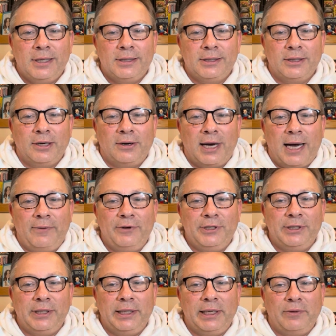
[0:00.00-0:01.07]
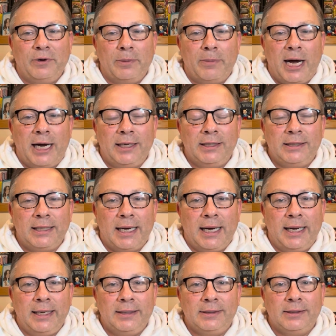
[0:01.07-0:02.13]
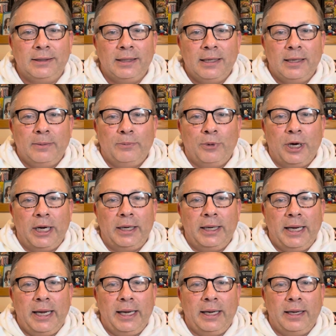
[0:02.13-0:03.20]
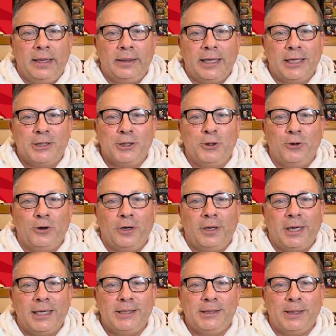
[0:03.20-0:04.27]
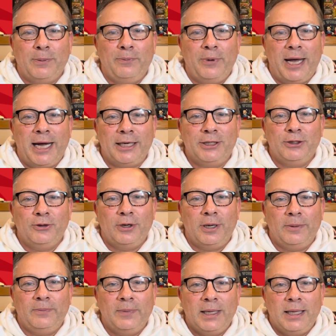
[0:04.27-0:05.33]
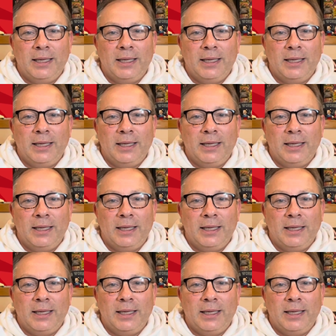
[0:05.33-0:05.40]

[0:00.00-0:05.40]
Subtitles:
So obviously they were monetized, but hey, that's cool. I sub back to them.